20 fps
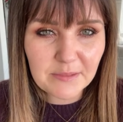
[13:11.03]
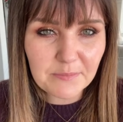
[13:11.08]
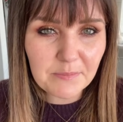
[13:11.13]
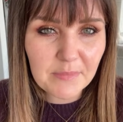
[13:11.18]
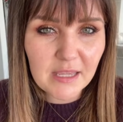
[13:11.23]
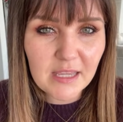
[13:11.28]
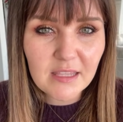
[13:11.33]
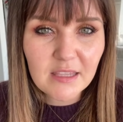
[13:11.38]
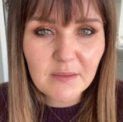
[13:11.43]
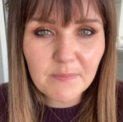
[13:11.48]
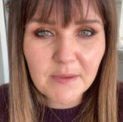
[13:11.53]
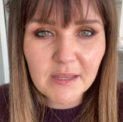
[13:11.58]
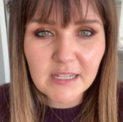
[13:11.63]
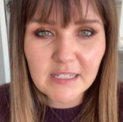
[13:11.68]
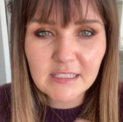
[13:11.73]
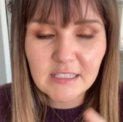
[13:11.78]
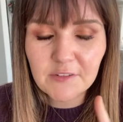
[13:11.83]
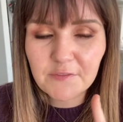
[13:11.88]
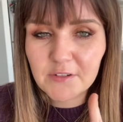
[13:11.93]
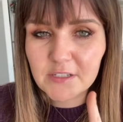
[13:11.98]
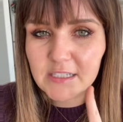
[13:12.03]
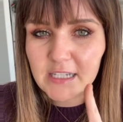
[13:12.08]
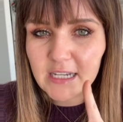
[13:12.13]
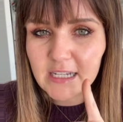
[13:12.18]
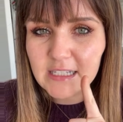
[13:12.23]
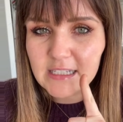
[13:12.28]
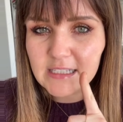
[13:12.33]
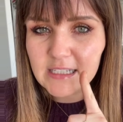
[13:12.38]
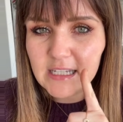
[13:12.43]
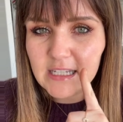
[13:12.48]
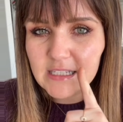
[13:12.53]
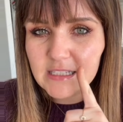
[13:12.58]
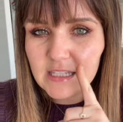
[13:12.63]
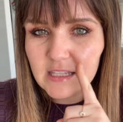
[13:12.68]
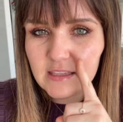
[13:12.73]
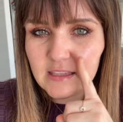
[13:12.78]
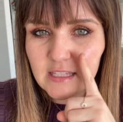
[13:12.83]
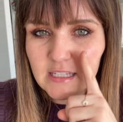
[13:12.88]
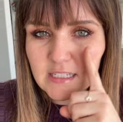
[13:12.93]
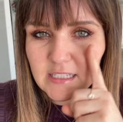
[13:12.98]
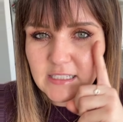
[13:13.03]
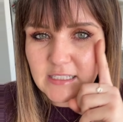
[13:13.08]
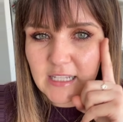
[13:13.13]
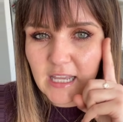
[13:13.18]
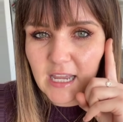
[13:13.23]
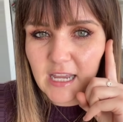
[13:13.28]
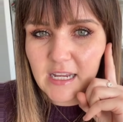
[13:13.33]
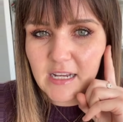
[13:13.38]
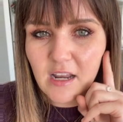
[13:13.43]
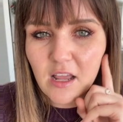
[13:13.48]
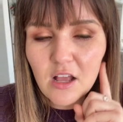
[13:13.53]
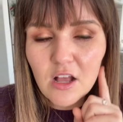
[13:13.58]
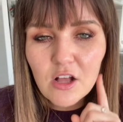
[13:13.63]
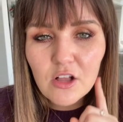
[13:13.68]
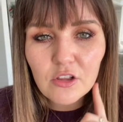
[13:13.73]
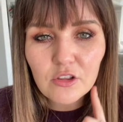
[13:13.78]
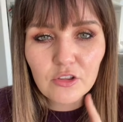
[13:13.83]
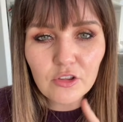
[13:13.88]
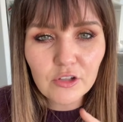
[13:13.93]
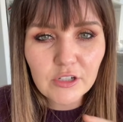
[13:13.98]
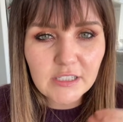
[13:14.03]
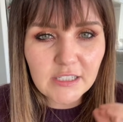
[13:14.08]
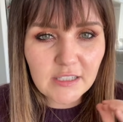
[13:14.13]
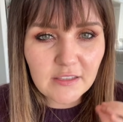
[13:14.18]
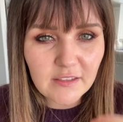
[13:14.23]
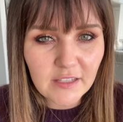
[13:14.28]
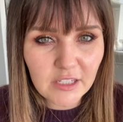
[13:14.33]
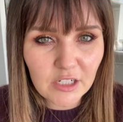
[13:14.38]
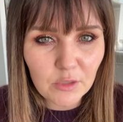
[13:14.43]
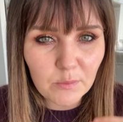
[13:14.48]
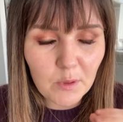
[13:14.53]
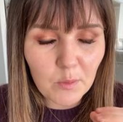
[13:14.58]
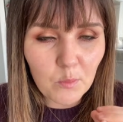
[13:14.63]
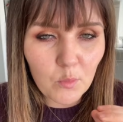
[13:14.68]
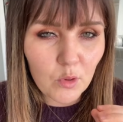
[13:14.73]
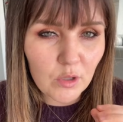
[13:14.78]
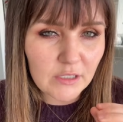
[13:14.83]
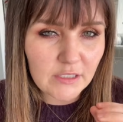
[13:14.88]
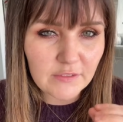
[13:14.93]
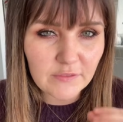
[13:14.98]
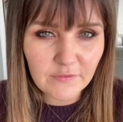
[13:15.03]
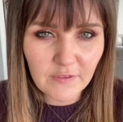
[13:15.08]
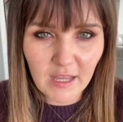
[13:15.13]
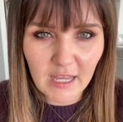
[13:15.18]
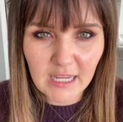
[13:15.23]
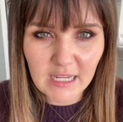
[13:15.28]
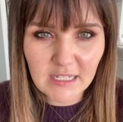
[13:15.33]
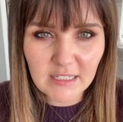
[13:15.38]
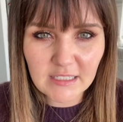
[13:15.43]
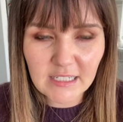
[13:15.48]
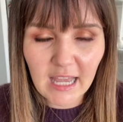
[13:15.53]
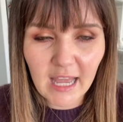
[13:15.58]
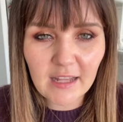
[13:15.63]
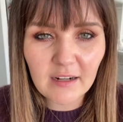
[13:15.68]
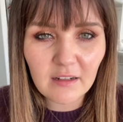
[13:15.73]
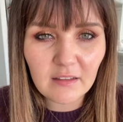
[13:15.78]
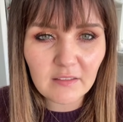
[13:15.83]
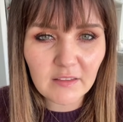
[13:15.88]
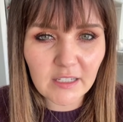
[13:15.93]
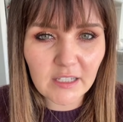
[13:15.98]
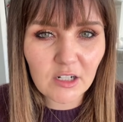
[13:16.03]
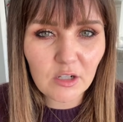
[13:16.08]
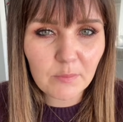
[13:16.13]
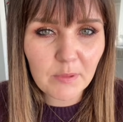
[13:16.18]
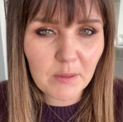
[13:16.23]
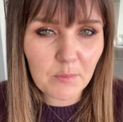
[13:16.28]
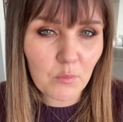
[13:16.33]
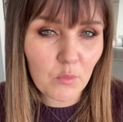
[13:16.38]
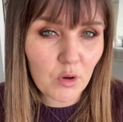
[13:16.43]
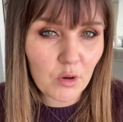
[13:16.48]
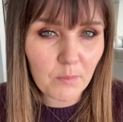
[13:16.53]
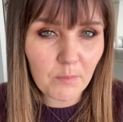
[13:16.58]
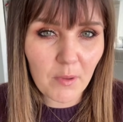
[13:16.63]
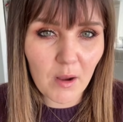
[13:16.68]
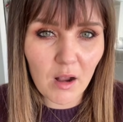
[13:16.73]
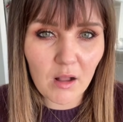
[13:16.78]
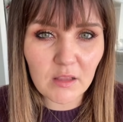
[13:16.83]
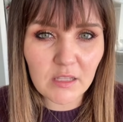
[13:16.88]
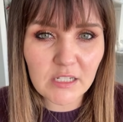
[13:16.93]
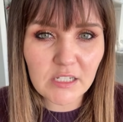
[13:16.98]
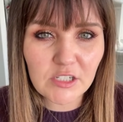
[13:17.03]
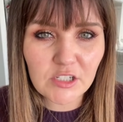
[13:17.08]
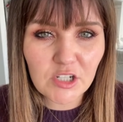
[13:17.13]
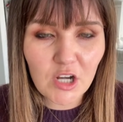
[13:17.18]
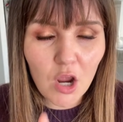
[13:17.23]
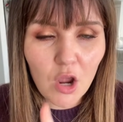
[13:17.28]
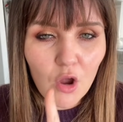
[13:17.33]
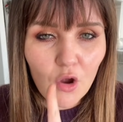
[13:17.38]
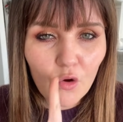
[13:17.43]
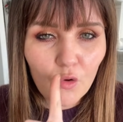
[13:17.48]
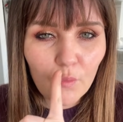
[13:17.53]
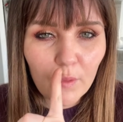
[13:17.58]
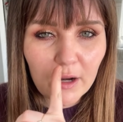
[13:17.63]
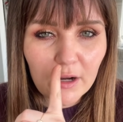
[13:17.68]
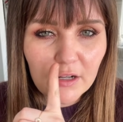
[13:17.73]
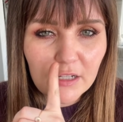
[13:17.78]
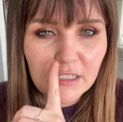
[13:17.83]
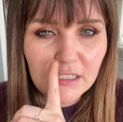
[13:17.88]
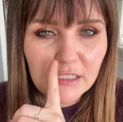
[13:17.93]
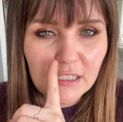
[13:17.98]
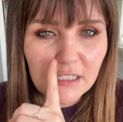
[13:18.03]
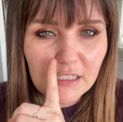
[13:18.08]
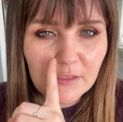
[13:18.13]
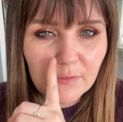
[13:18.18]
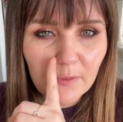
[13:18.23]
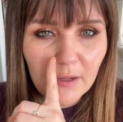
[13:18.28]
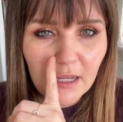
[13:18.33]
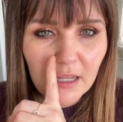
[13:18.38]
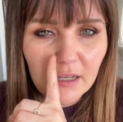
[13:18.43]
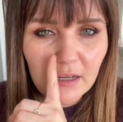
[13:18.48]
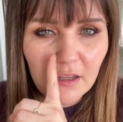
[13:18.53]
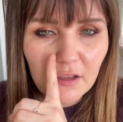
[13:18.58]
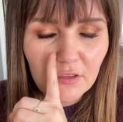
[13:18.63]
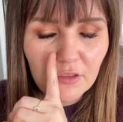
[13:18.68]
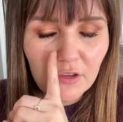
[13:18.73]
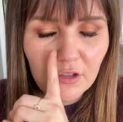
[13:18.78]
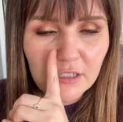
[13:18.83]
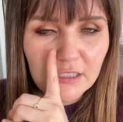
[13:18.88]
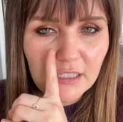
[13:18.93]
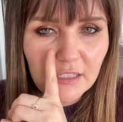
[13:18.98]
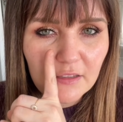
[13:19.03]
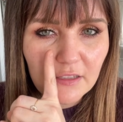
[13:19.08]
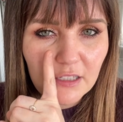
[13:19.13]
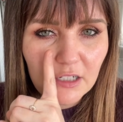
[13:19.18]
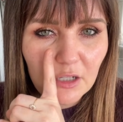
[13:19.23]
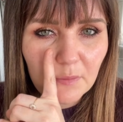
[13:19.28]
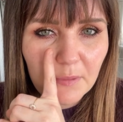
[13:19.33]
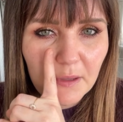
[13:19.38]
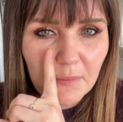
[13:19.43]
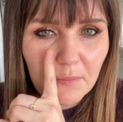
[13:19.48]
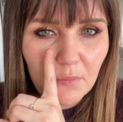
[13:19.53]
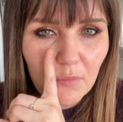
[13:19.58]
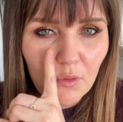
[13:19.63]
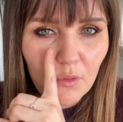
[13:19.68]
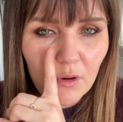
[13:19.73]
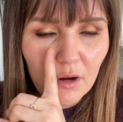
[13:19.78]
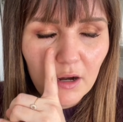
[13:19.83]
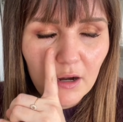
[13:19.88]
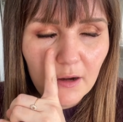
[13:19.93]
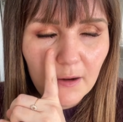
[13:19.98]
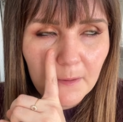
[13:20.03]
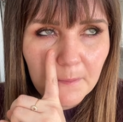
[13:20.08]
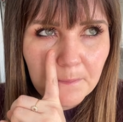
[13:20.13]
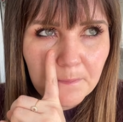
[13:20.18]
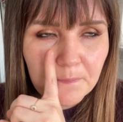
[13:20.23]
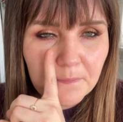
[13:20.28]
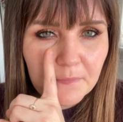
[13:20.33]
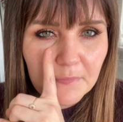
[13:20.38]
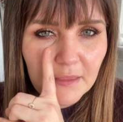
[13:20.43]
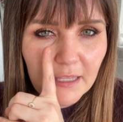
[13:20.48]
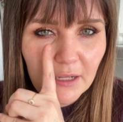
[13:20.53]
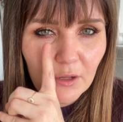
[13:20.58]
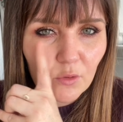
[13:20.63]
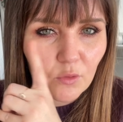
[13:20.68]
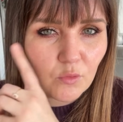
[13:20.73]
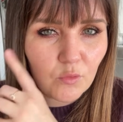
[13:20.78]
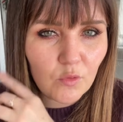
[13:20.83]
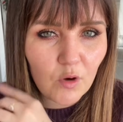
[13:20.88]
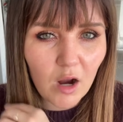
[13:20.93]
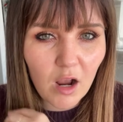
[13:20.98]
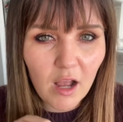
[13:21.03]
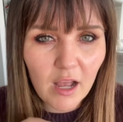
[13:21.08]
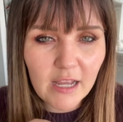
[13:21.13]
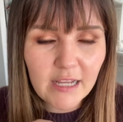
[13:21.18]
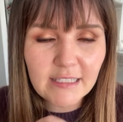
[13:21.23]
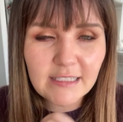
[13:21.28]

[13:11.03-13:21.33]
To me, the biggest difference I can see is that this side looks a little bit more defined and a little bit more polished, whereas this one looks a little bit more like raw.